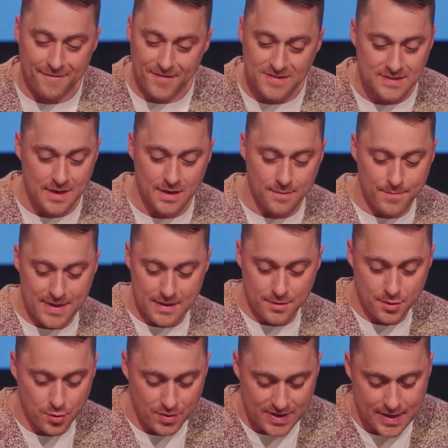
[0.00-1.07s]
If it's going to
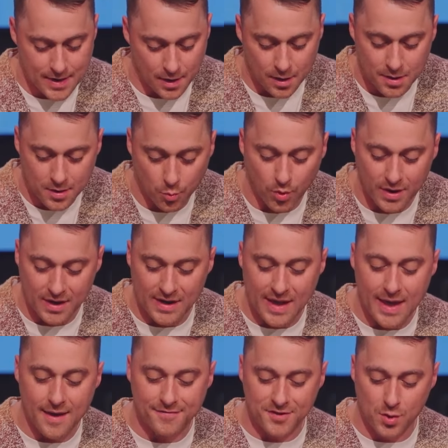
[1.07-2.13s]
be a new year, we're going
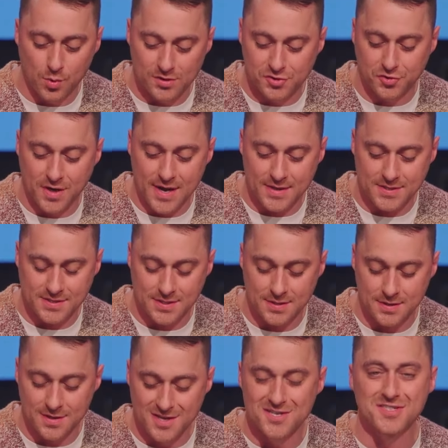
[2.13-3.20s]
to have to
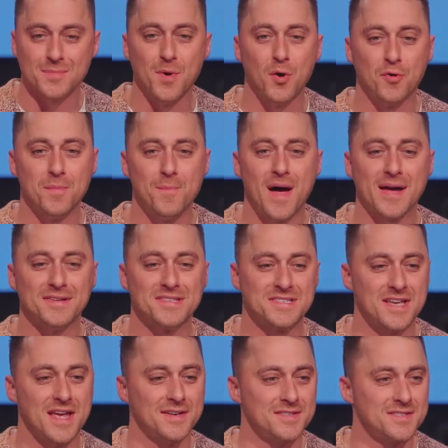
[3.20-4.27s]
address some old
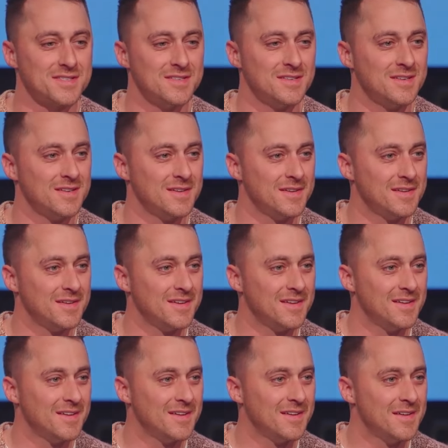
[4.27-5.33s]
mindsets.
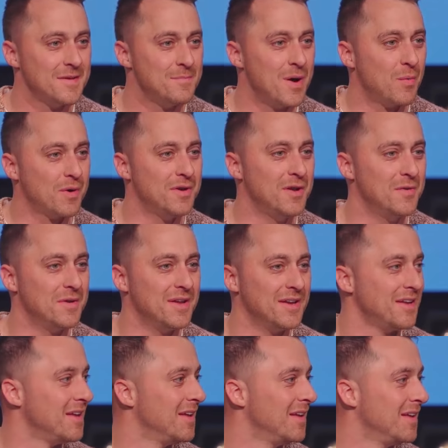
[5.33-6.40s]
But we're doing
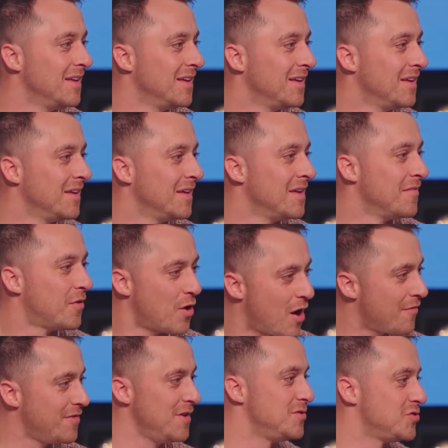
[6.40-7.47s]
it for
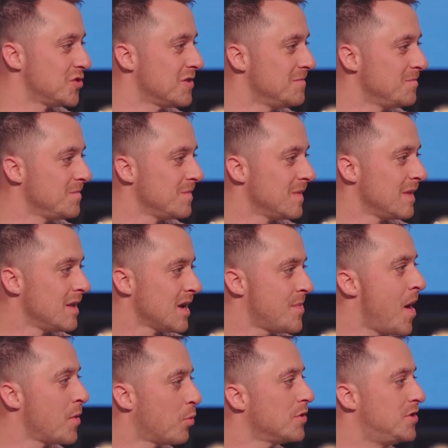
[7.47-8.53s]
our future.
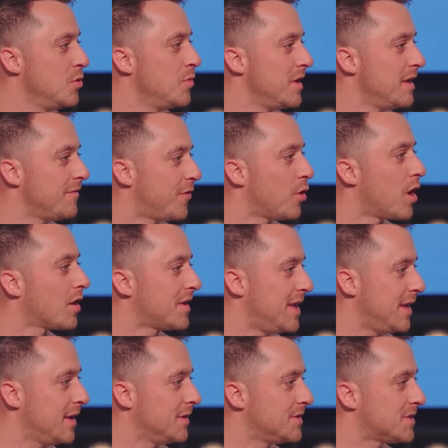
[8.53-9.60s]
Come on, we're doing it for our
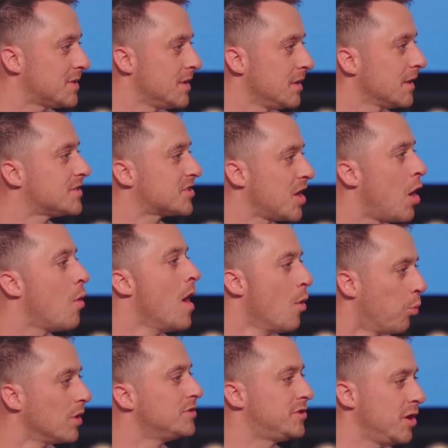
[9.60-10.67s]
kids. Let's go.
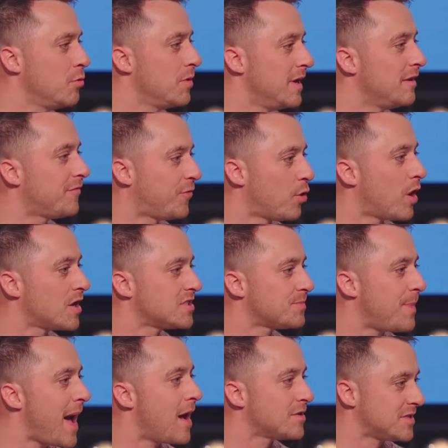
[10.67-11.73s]
We're doing it for our
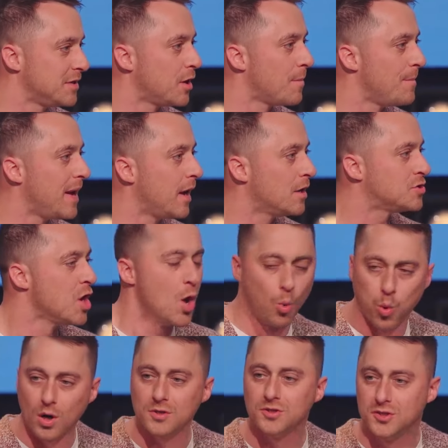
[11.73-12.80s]
spouse and our marriage.
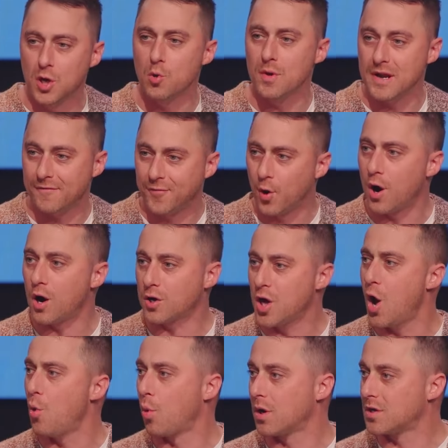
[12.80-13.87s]
We're doing it for our
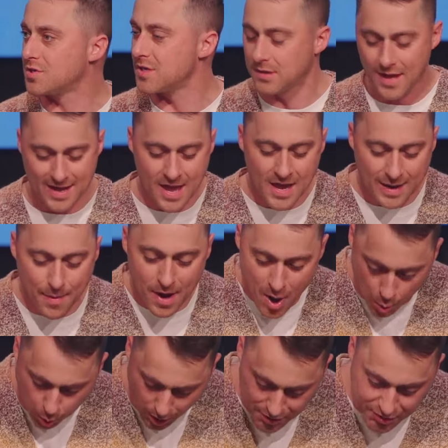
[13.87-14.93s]
coworkers and class. Come on,
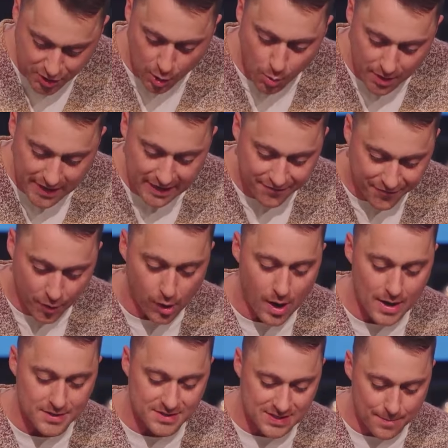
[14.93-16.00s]
we're doing it
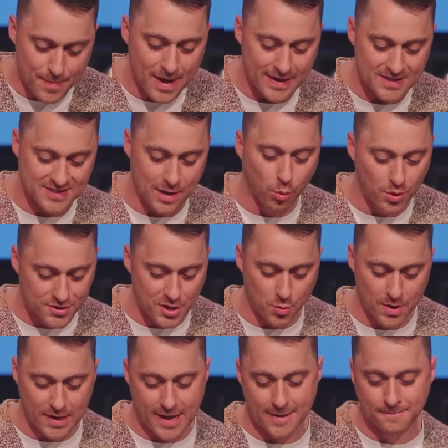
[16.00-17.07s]
for us. Somebody say, we're
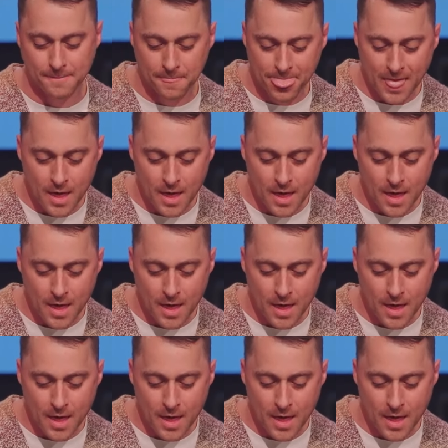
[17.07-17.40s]
doing it.